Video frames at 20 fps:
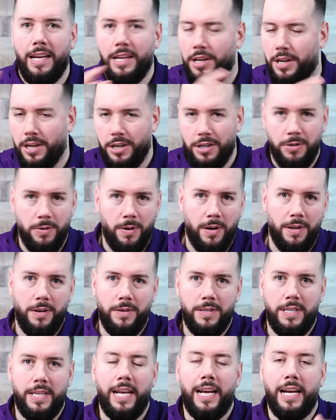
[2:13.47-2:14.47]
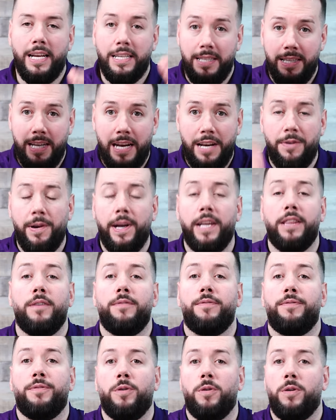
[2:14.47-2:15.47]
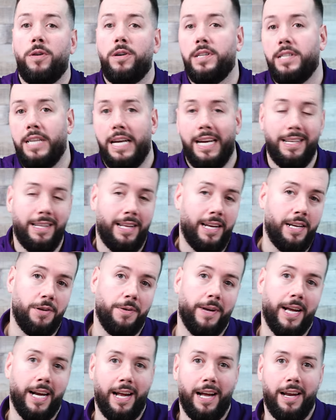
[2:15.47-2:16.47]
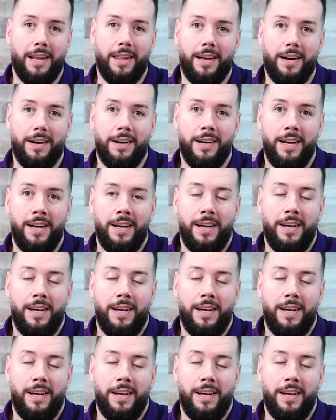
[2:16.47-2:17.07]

you can do all those things, then you hit the floors, and then you get out of there.